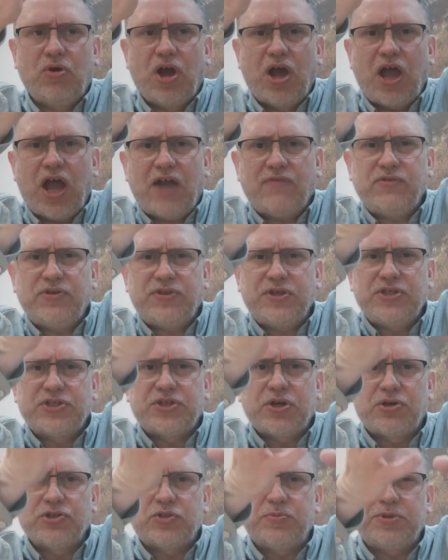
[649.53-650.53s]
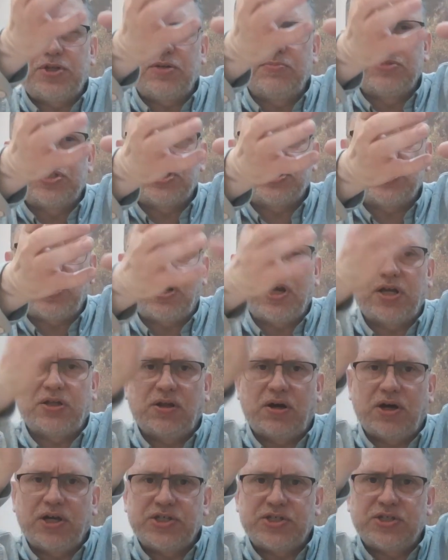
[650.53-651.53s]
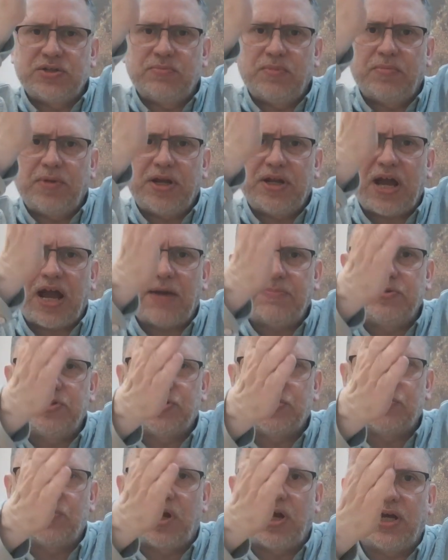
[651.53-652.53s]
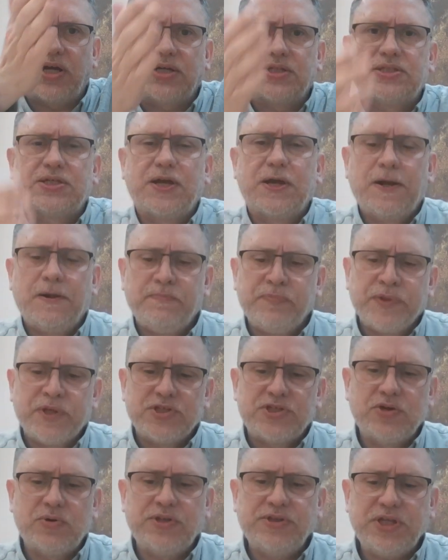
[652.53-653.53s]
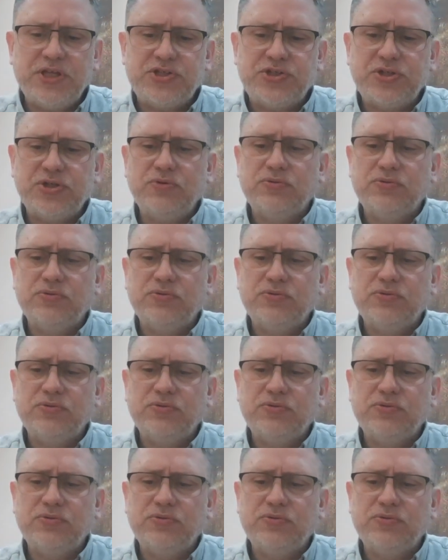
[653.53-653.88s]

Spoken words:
Everything starts to become stylized and made abstract. So in these two